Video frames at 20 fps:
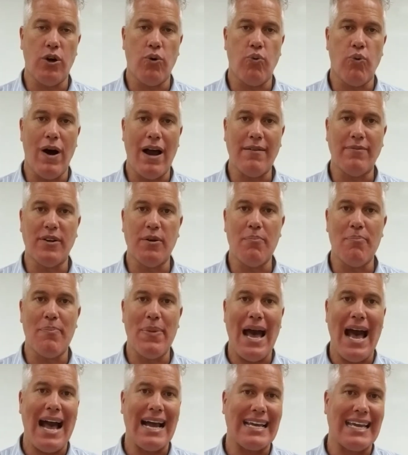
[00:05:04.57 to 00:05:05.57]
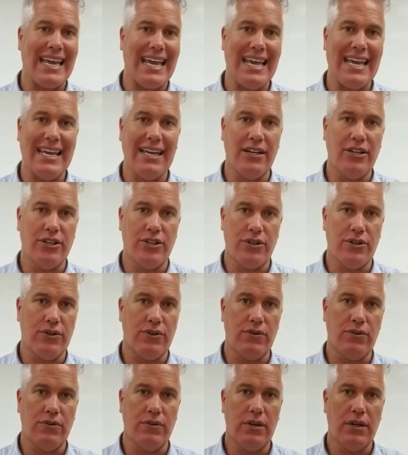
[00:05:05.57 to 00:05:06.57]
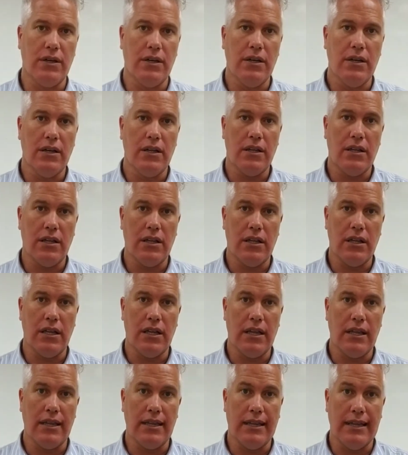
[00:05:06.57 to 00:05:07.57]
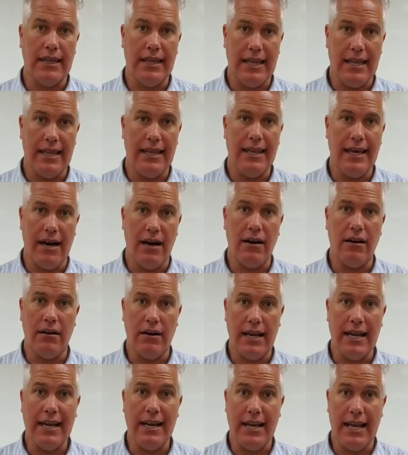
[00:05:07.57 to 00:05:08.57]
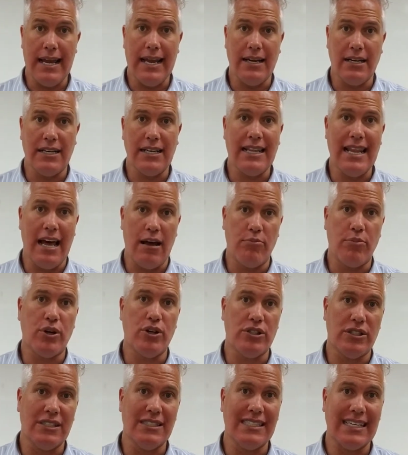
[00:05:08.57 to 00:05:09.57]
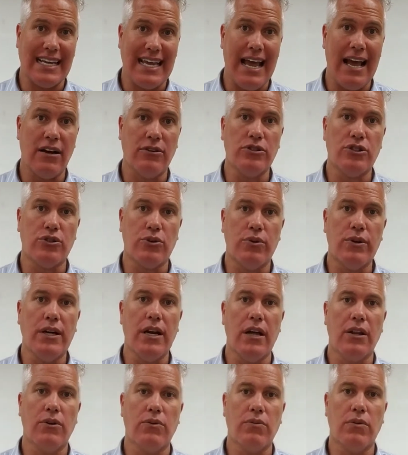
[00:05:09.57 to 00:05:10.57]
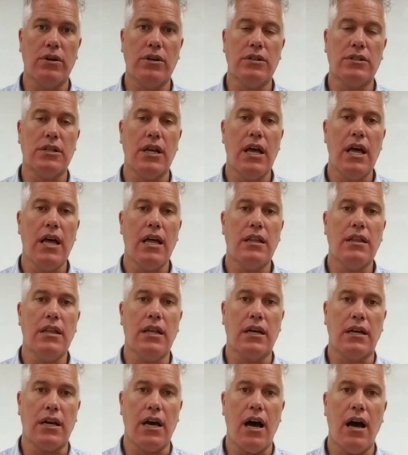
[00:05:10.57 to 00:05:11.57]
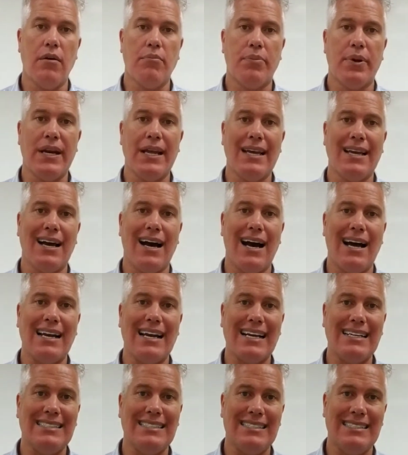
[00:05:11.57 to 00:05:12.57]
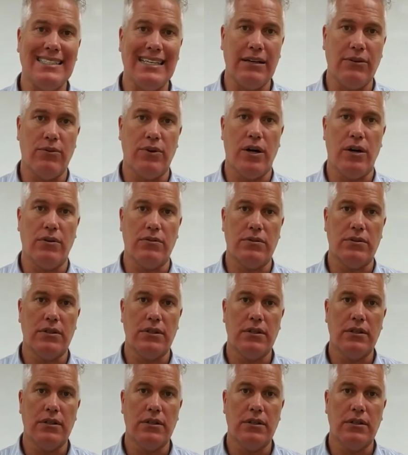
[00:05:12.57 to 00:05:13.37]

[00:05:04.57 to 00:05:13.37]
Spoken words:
wiped back into into that person's account. So in other words, the company got zero.